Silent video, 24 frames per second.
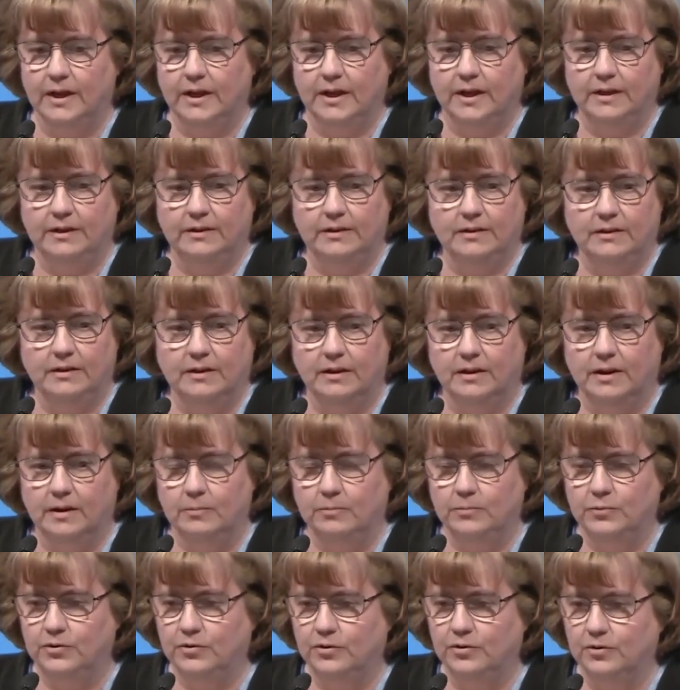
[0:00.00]
and
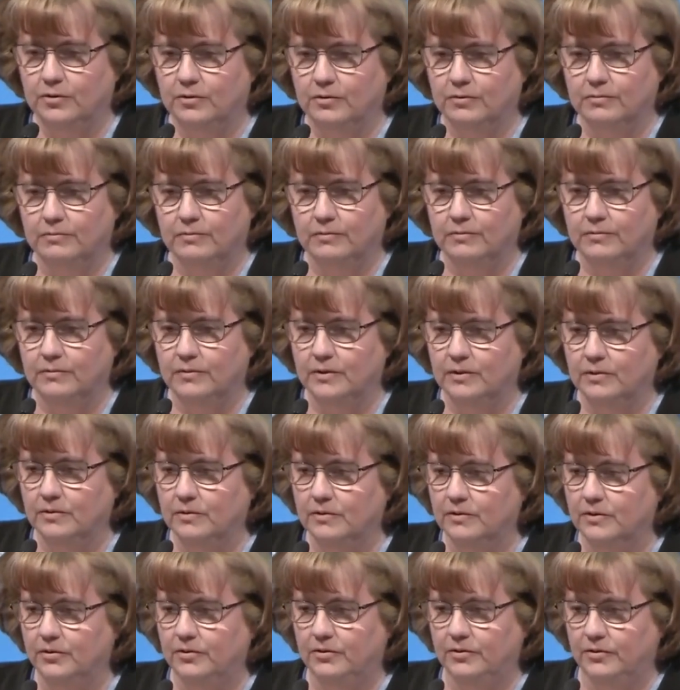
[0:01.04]
I'm sure
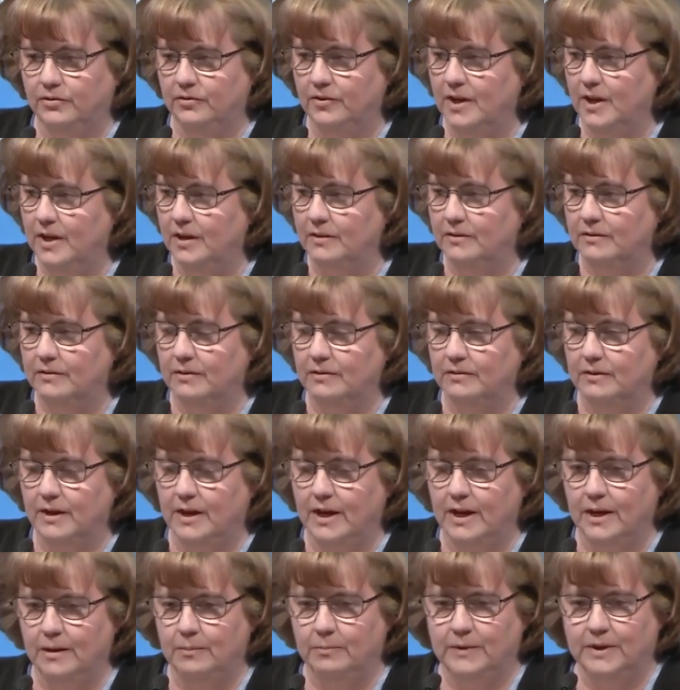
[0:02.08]
this is not
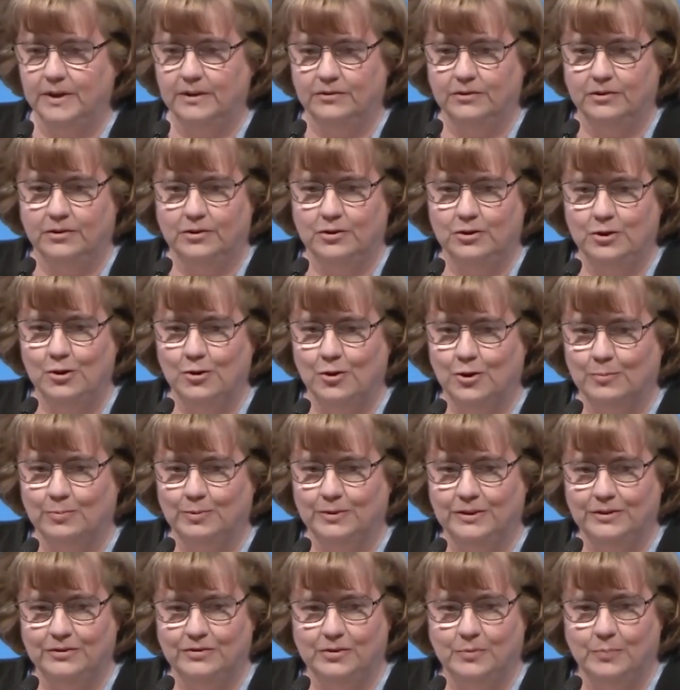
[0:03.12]
aimed at the New York
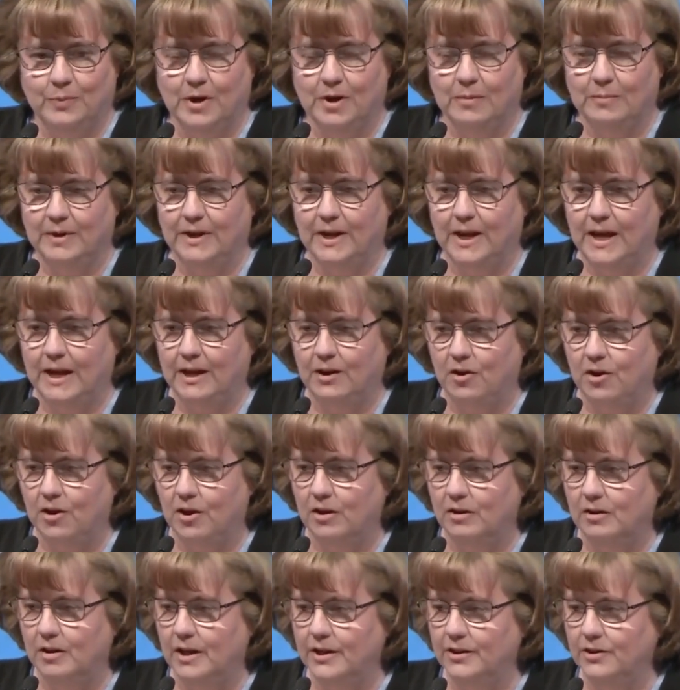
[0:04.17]
Police Department at
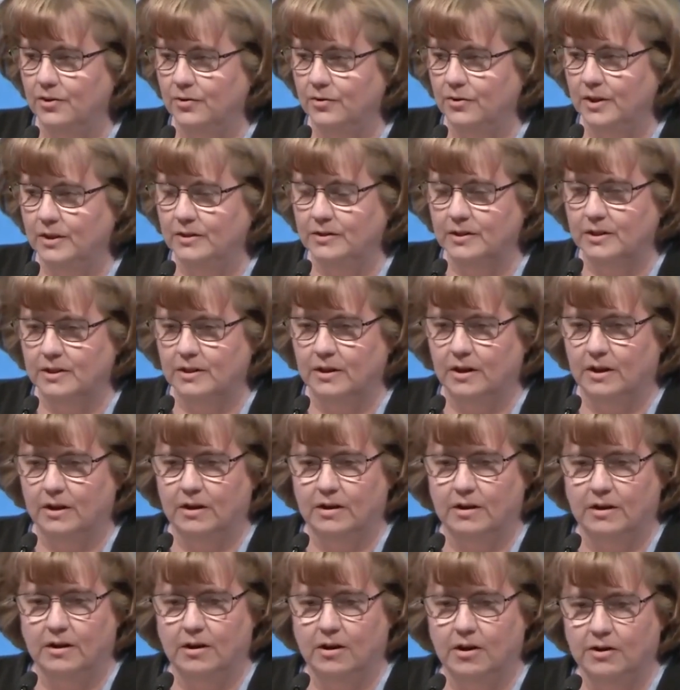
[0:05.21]
all. I know they did
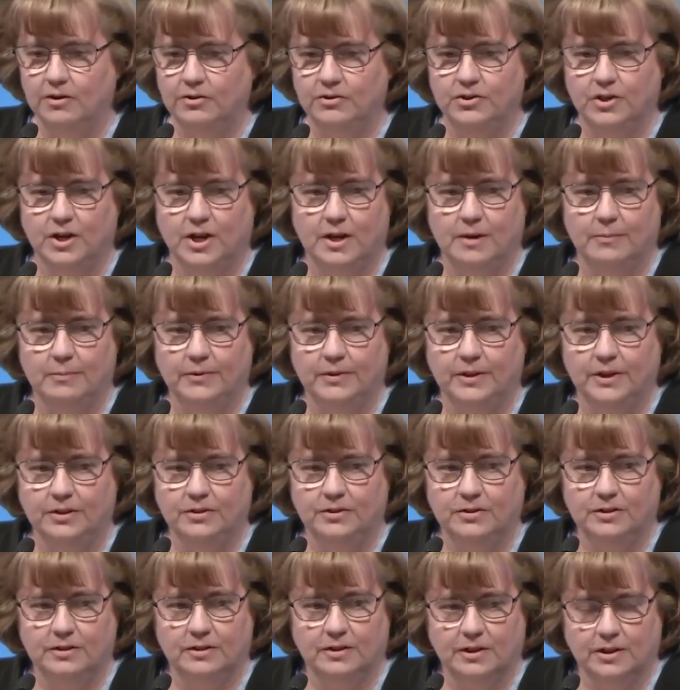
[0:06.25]
a hard job and they
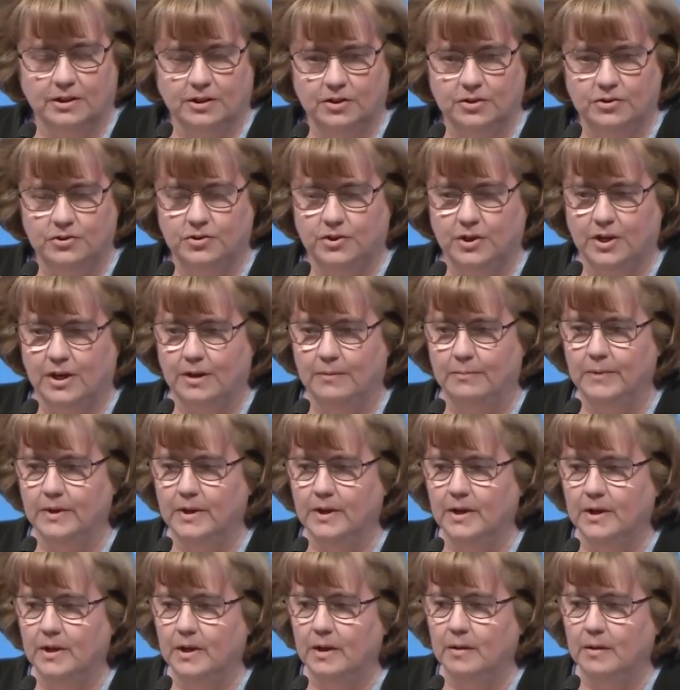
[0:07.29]
did a good job,